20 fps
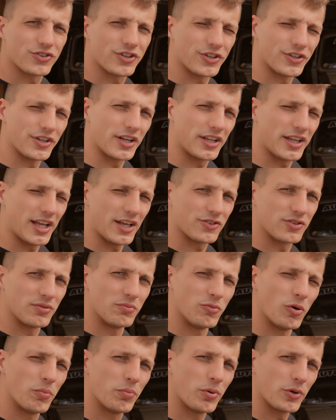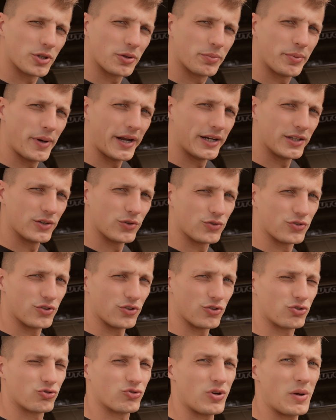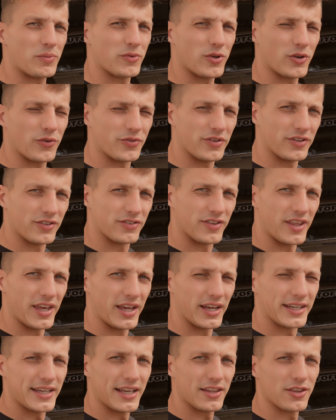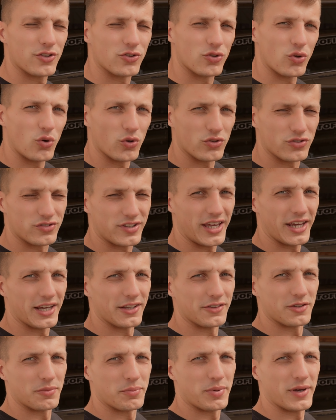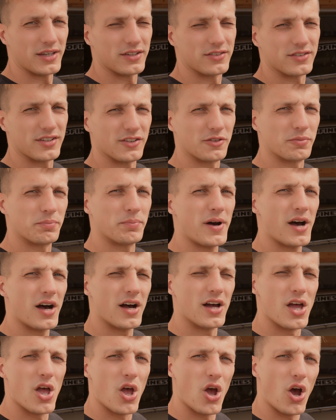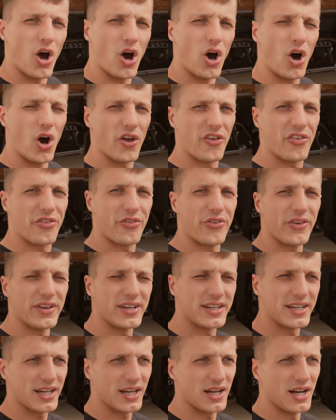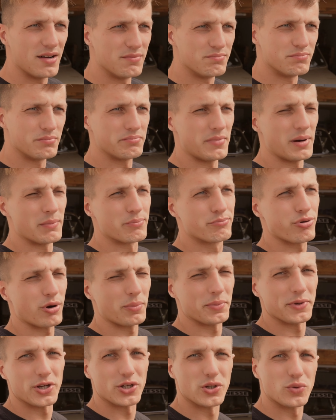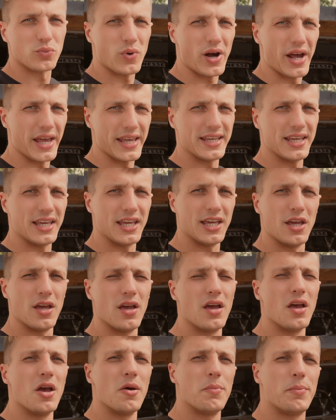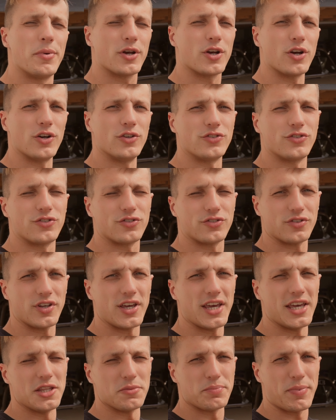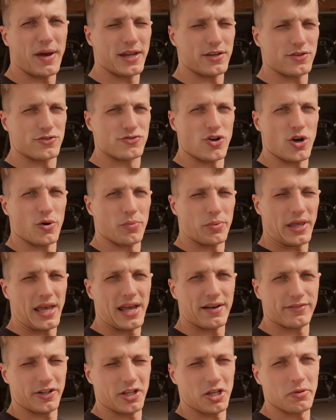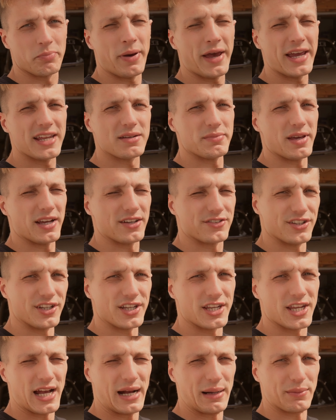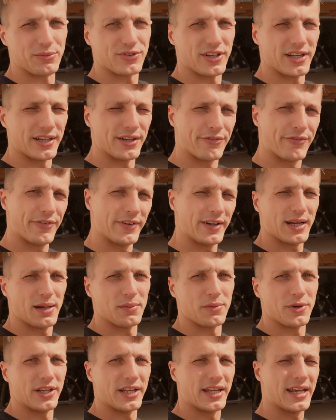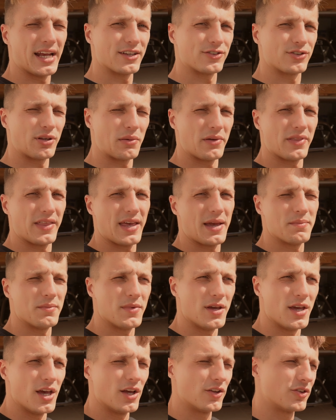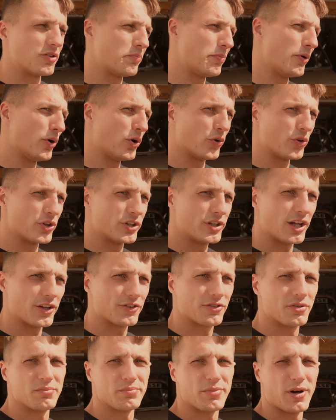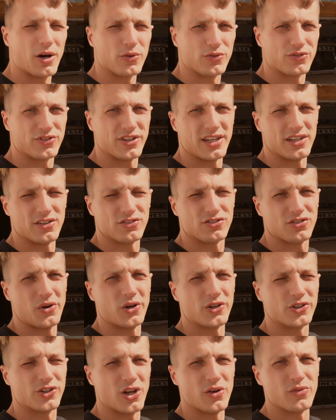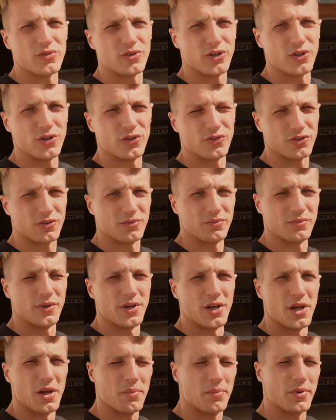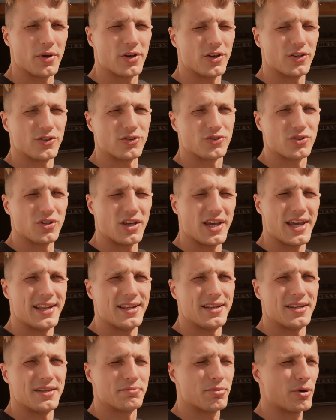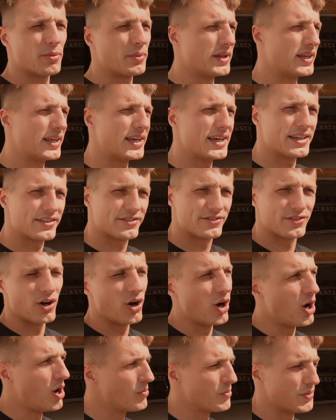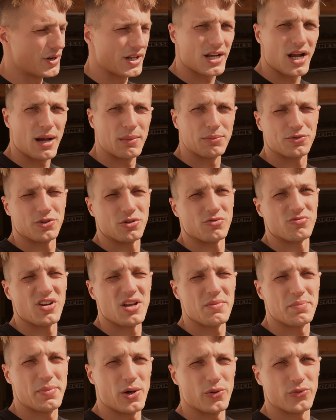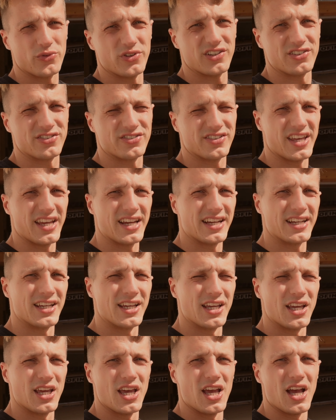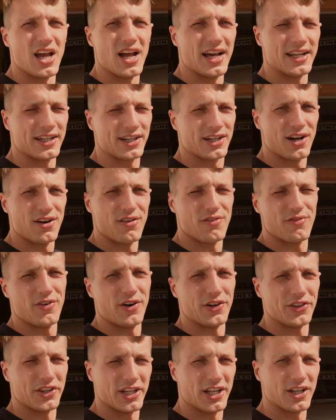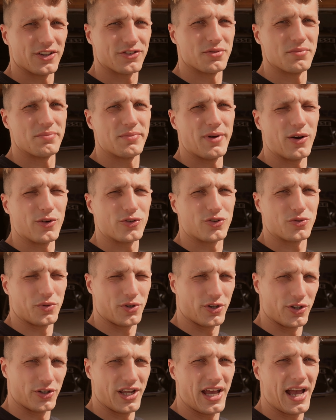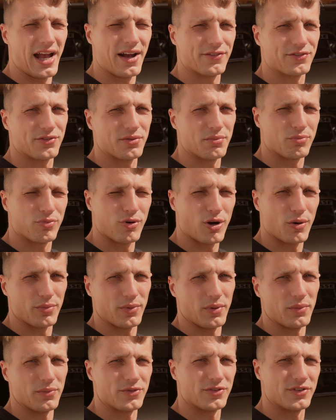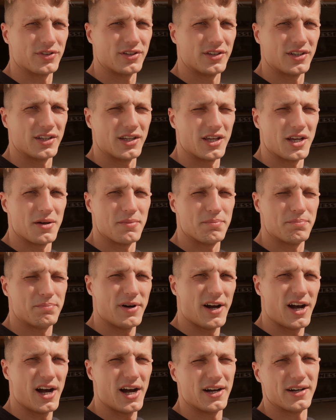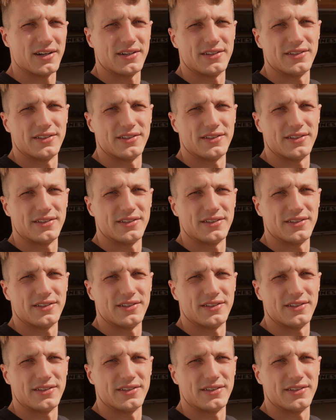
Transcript: going to get some more body panels stripped off this thing, get the doors taken to pieces, but I think I'm probably going to wait, because in the paint shop you have like your paint mixing cups, and I think I'm going to get some of them to put all the nuts and bolts in so I don't lose them, because in probably a year's time when it comes to rebuilding this thing and I can't find the nuts and bolts, we're going to have some problems. But